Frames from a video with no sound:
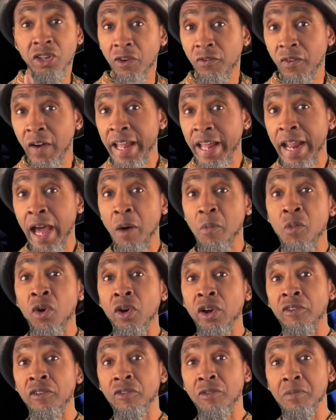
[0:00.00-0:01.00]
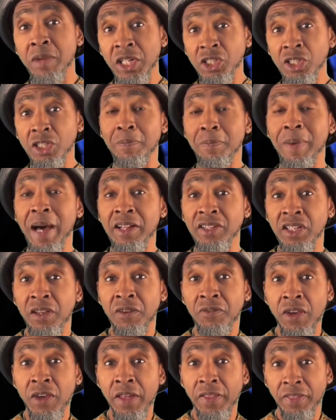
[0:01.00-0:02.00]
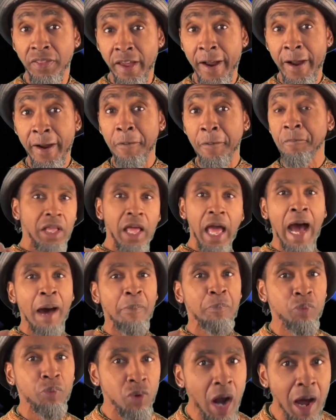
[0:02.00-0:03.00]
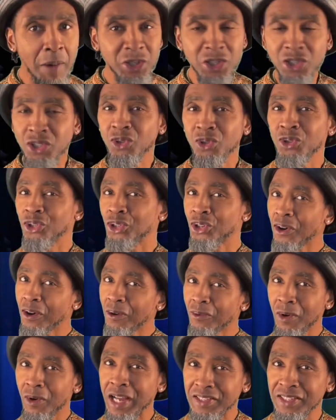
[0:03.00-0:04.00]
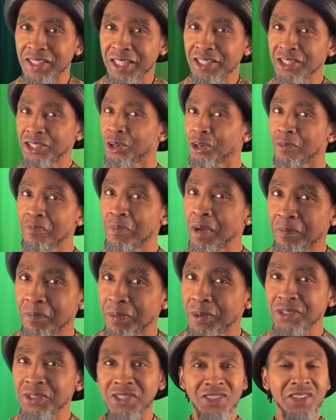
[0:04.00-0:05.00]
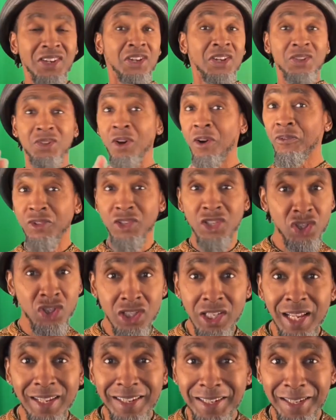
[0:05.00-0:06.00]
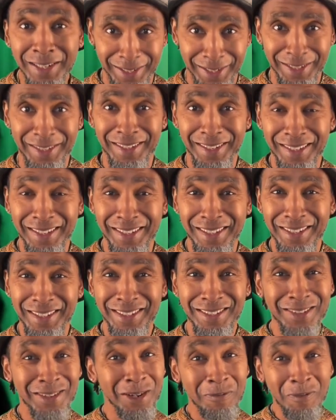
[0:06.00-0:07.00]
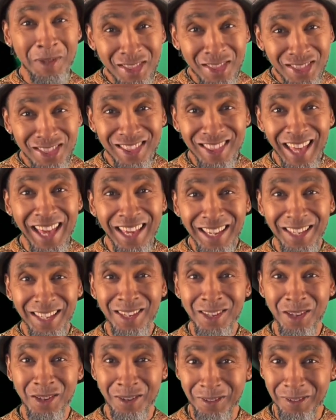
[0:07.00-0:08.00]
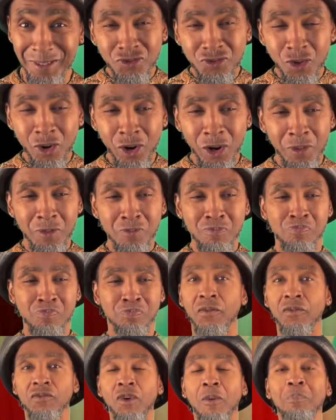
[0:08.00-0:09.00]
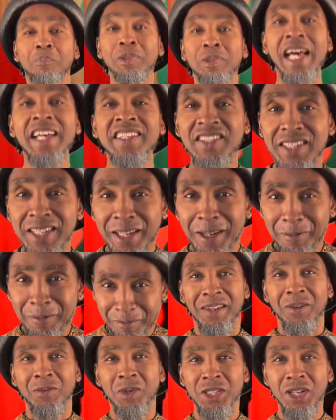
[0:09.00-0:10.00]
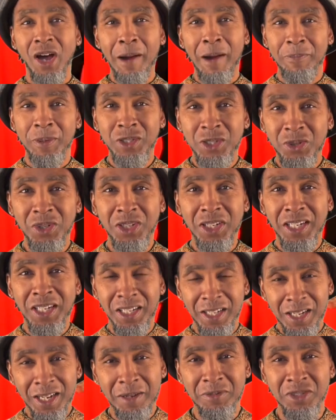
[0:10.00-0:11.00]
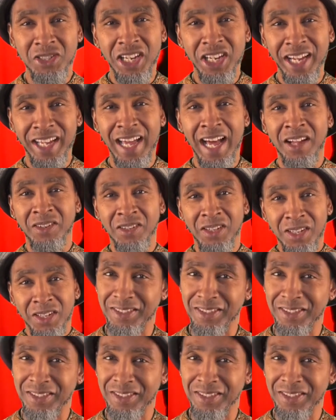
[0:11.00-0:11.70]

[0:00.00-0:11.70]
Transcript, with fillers: can find out more information about the event there. I promise you, your residents, your members, your facility is going to be thanking you for, for blessing them with the opportunity to come check out